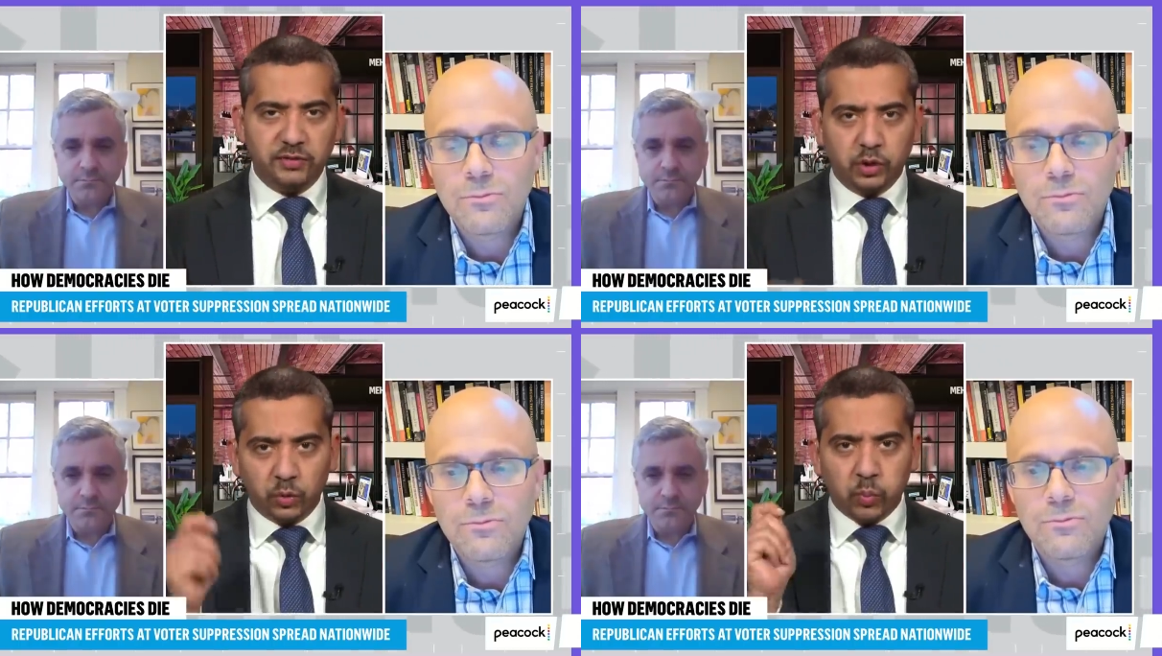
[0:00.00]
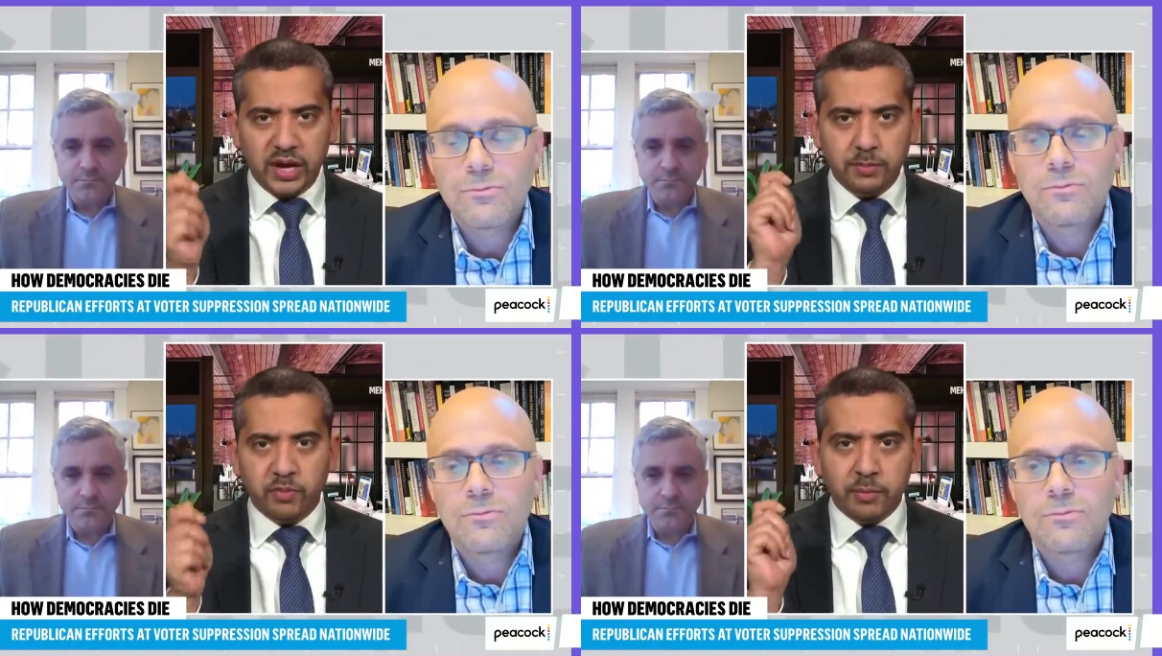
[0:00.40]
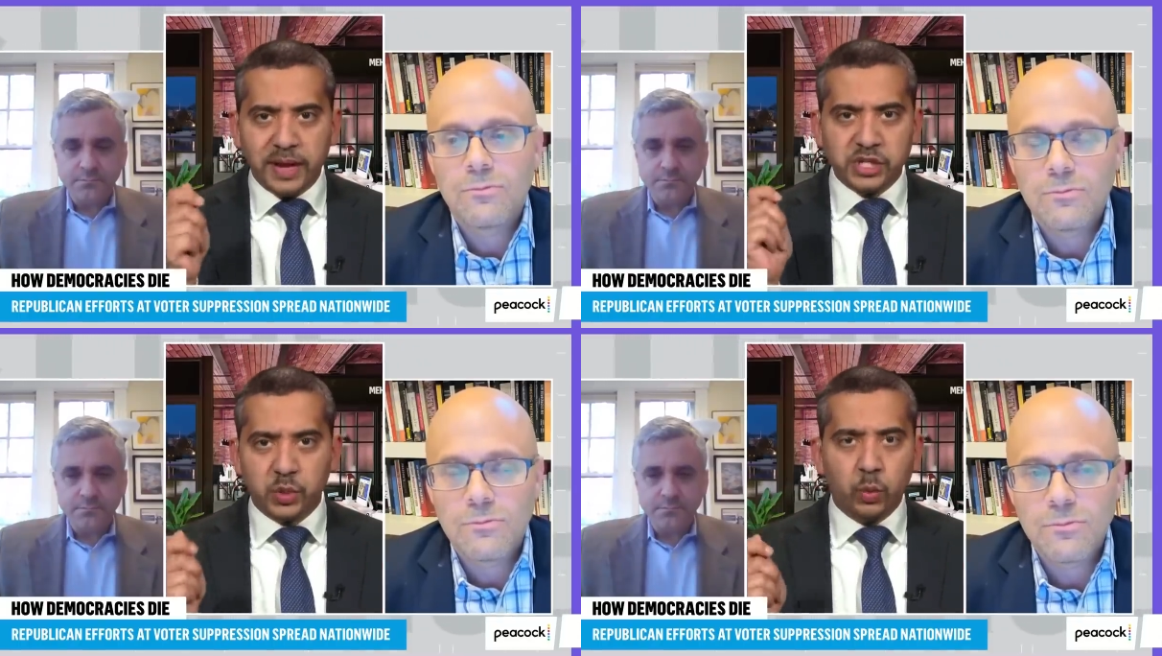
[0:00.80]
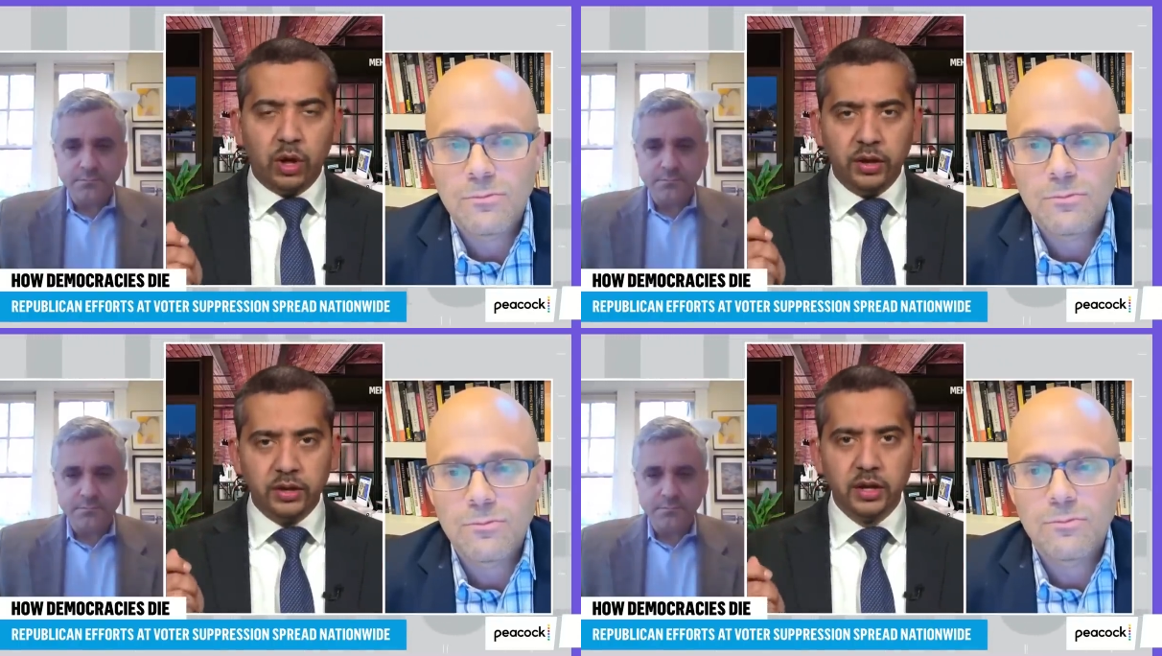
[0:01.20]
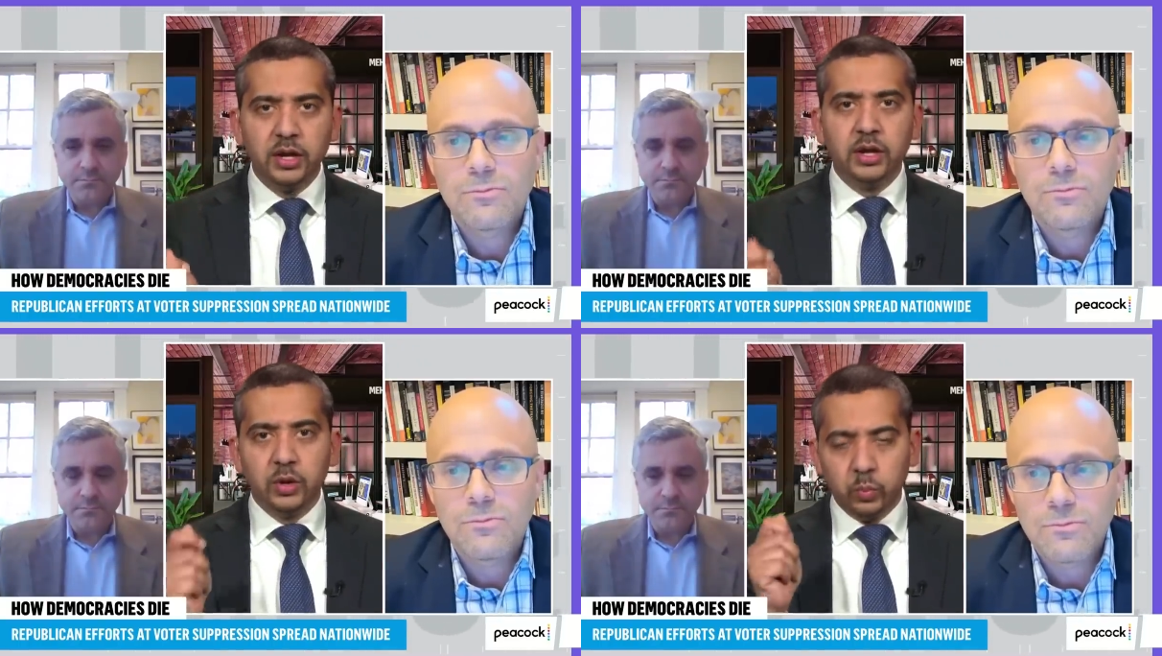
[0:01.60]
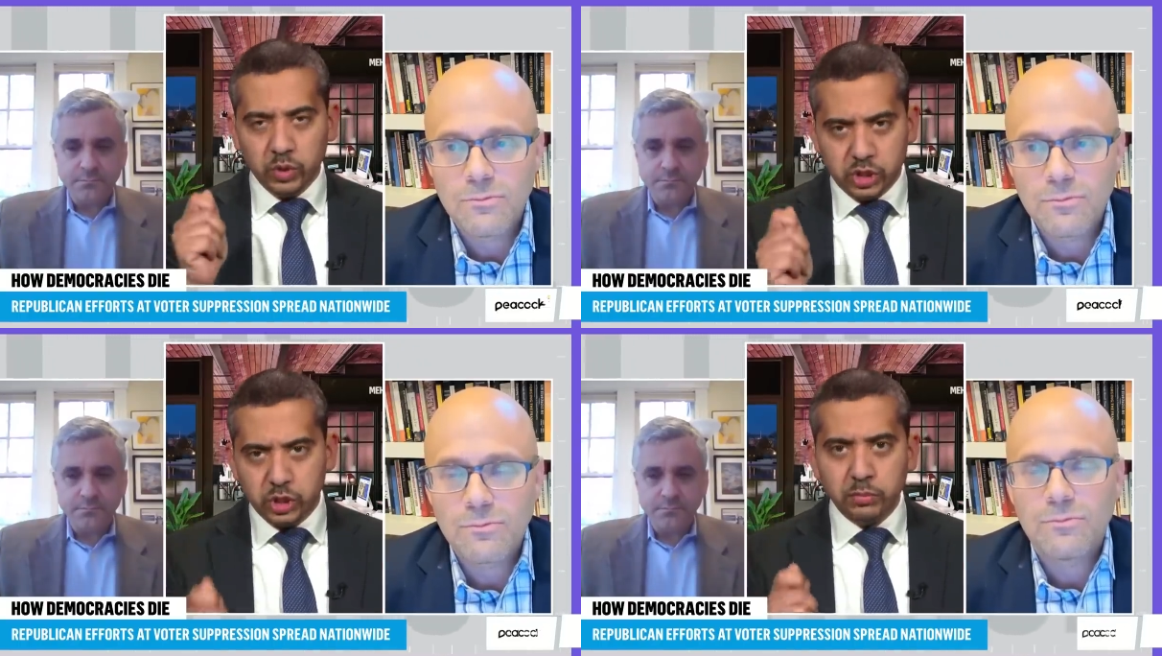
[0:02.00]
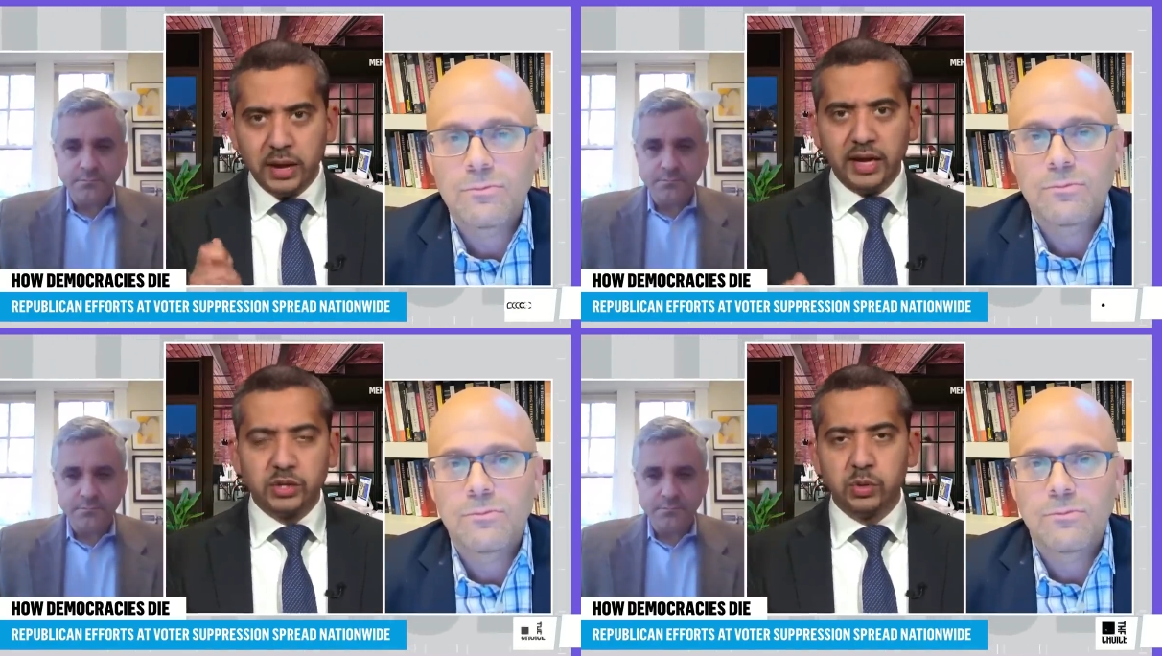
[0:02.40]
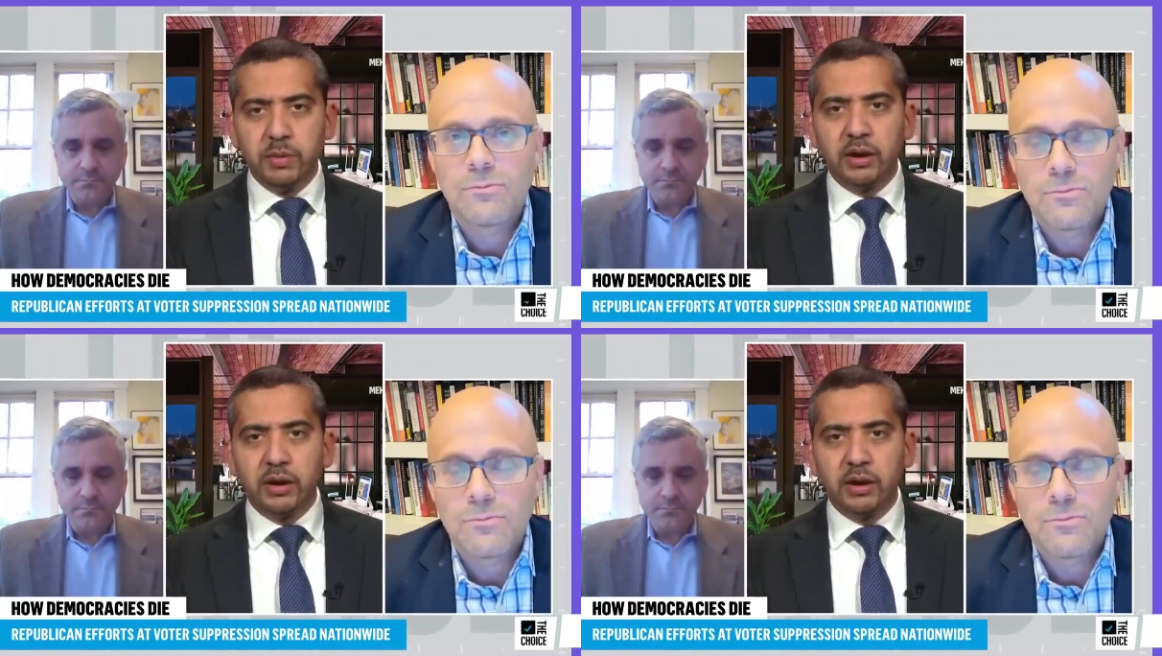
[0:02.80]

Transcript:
Speaker 1: if you could wave a magic wand, would you make to